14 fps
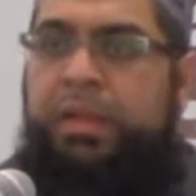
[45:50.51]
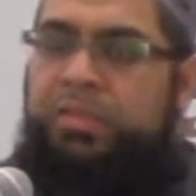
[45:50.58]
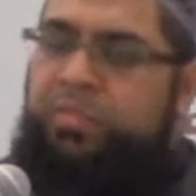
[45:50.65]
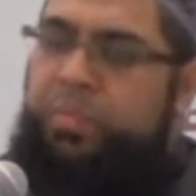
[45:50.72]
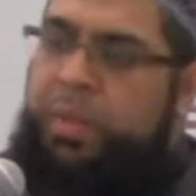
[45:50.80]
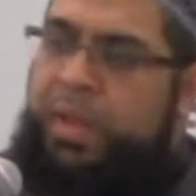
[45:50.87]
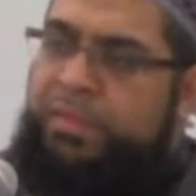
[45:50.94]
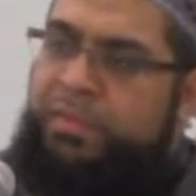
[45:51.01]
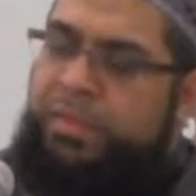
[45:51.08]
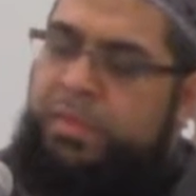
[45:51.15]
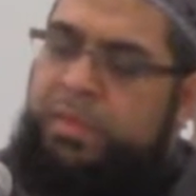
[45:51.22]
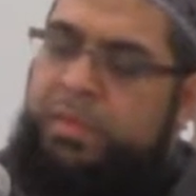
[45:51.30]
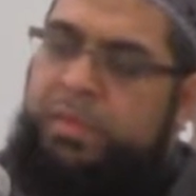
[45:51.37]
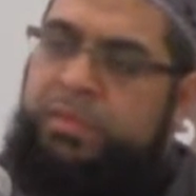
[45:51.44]
If we have
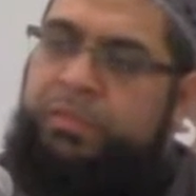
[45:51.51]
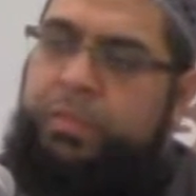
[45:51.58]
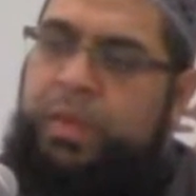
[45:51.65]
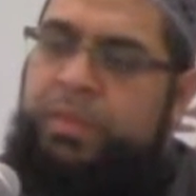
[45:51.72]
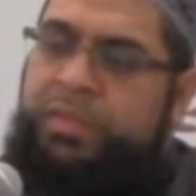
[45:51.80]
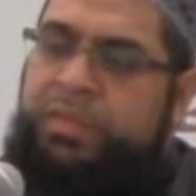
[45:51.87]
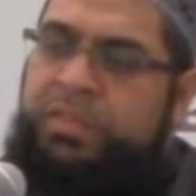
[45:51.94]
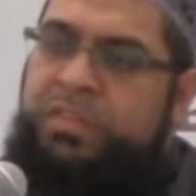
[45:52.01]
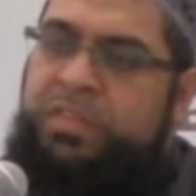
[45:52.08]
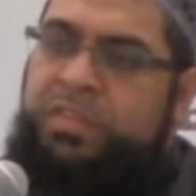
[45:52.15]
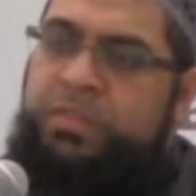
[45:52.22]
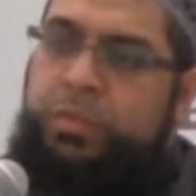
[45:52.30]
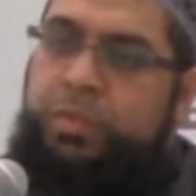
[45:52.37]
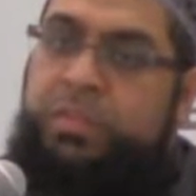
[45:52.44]
a
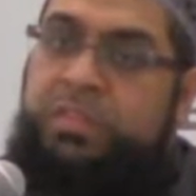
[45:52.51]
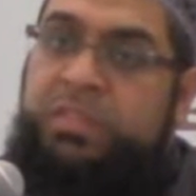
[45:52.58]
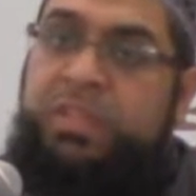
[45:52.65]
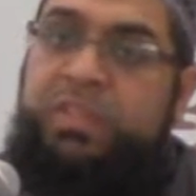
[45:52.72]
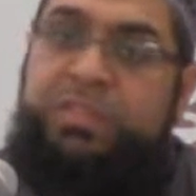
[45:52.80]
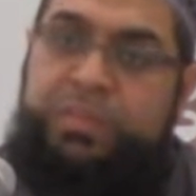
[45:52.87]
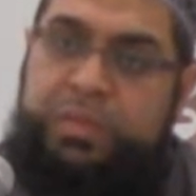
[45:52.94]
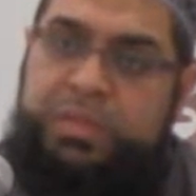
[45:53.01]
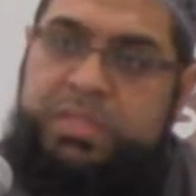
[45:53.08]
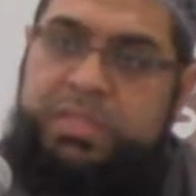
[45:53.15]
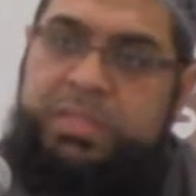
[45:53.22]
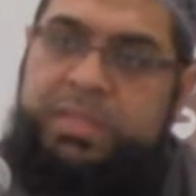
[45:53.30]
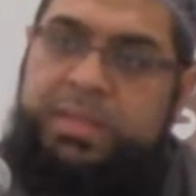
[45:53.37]
deceased who is 6 foot,